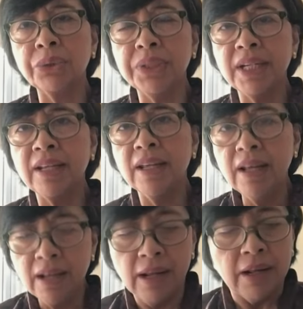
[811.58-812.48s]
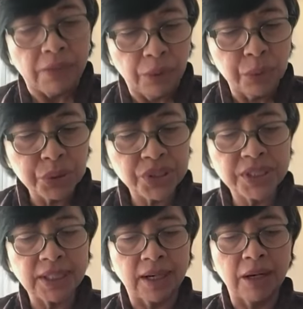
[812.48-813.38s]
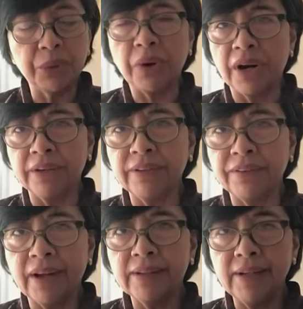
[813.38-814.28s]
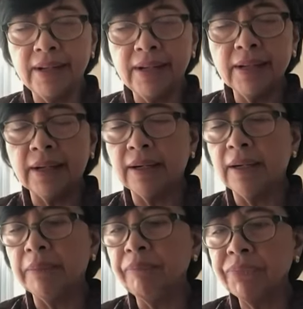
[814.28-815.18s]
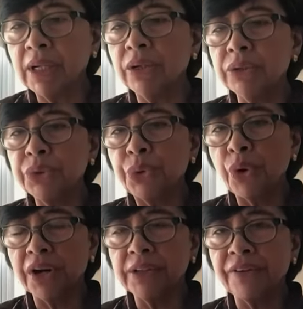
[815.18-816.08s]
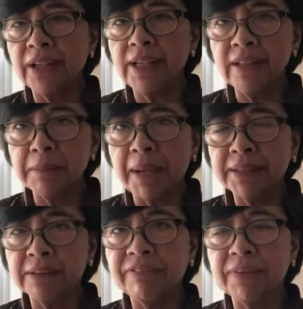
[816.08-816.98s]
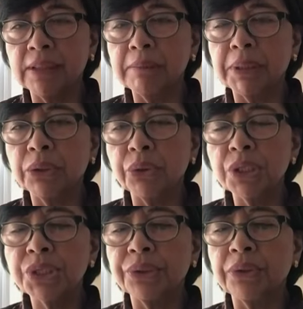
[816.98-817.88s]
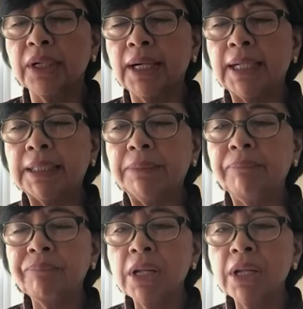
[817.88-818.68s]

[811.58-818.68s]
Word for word: only those uh, who are directly um, who are directly in the battlefield, but also um,